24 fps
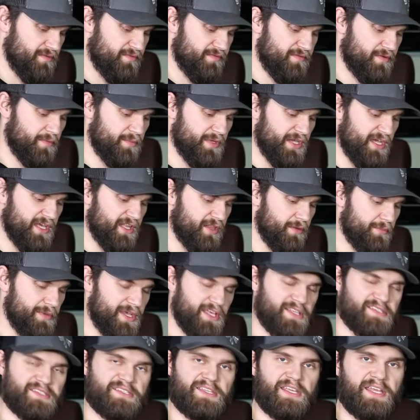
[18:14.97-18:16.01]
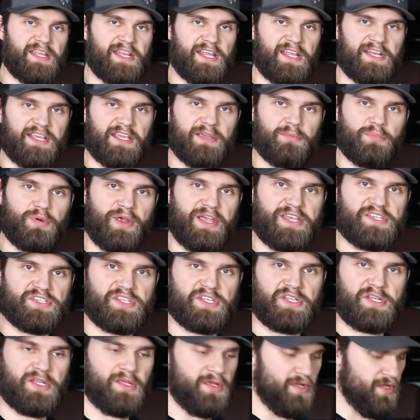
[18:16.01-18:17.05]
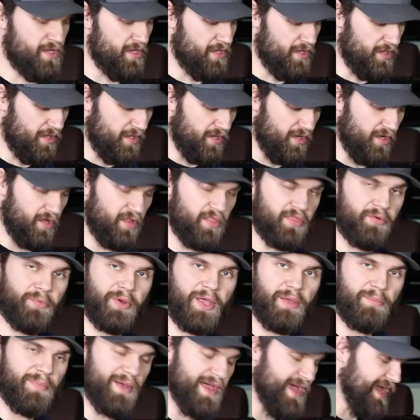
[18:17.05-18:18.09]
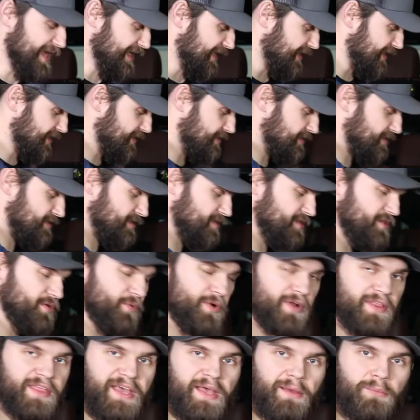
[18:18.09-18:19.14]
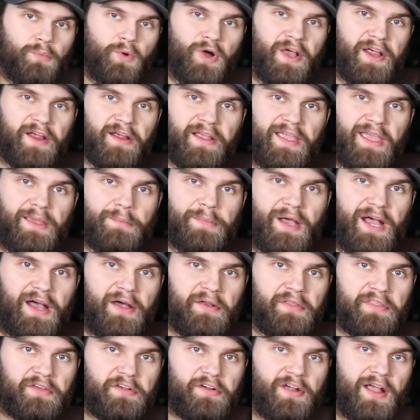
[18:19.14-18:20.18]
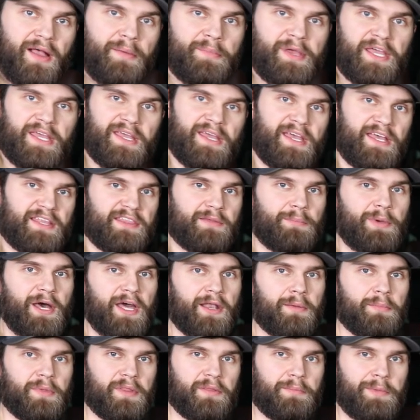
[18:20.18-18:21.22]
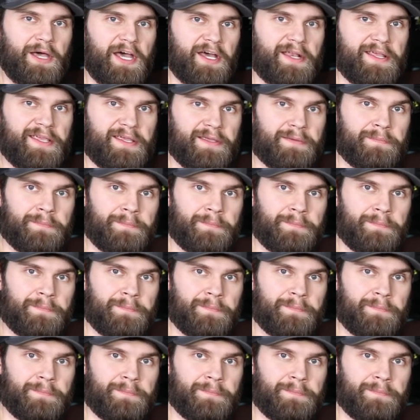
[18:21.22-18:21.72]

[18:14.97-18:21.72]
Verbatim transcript: from the elements and any abrasion all the way back to where that wire came out of the grommet at the bottom of the body.